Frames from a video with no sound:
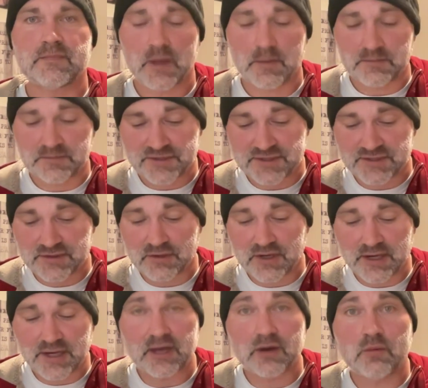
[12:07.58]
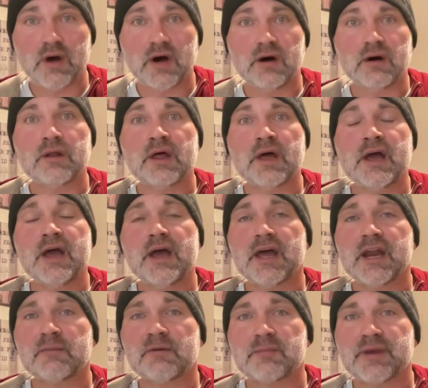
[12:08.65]
I'm still going to get well,
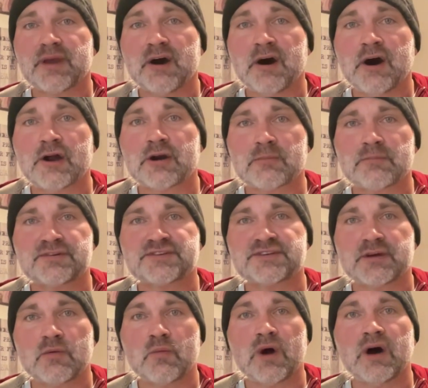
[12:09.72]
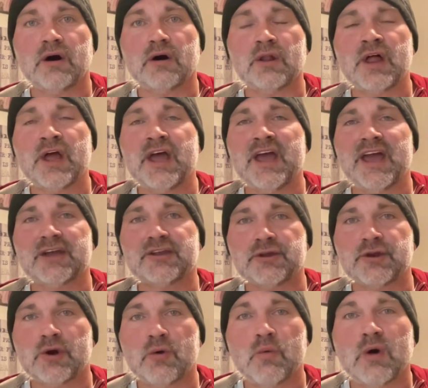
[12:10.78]
and I'm going to be one hundred percent well. And
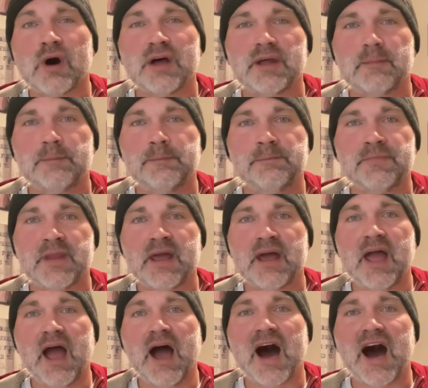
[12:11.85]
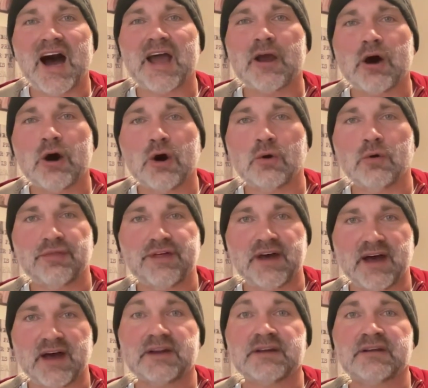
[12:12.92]
you know what? I owe
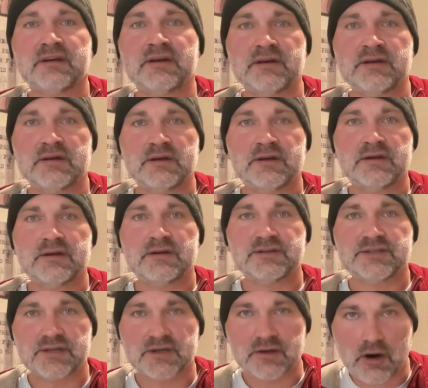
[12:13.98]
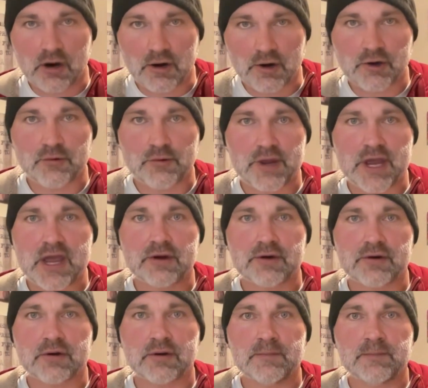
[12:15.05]
that to our
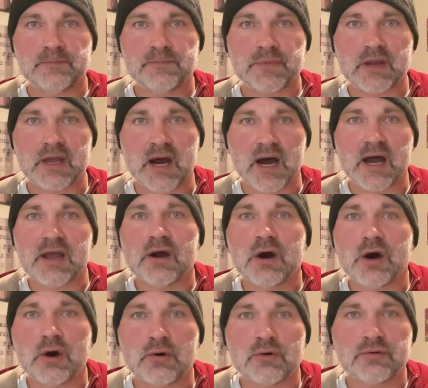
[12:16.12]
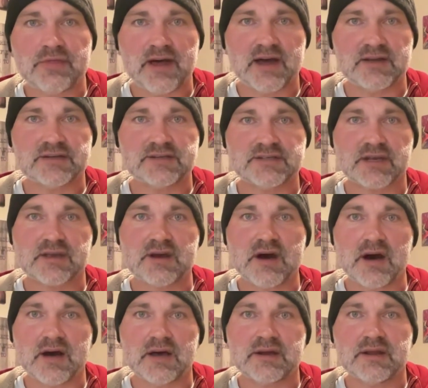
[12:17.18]
Creator. I owe that to
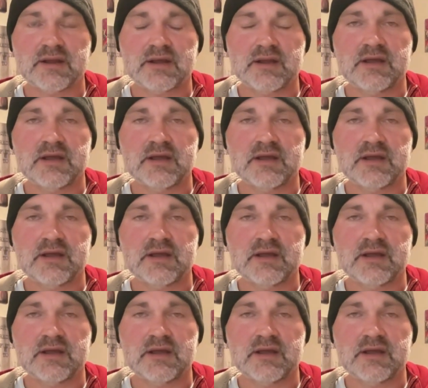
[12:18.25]
God.